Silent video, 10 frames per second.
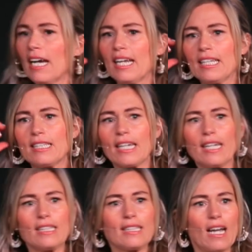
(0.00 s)
he takes
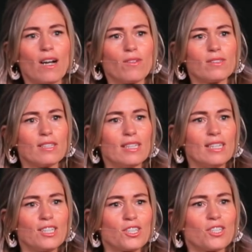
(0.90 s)
out
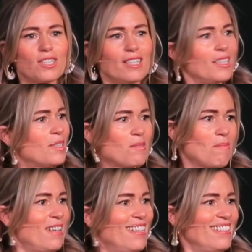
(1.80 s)
each
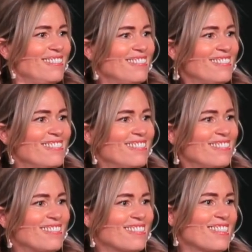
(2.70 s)
earbud.
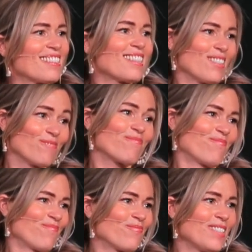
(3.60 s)
I was like,
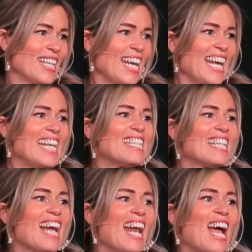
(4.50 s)
he did
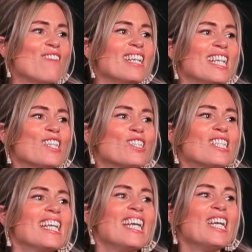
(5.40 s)
not have ears to
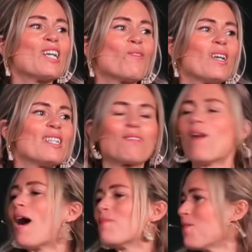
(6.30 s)
hear what his
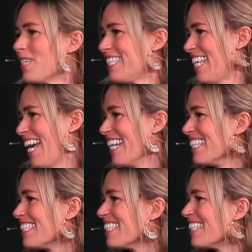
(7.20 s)
mama was saying
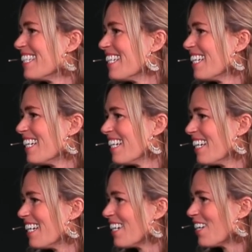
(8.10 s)

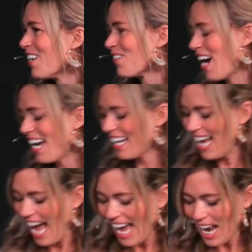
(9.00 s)
right?
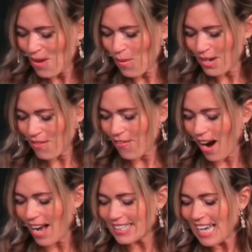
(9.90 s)
And I wonder for
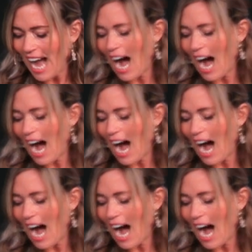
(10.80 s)
us, how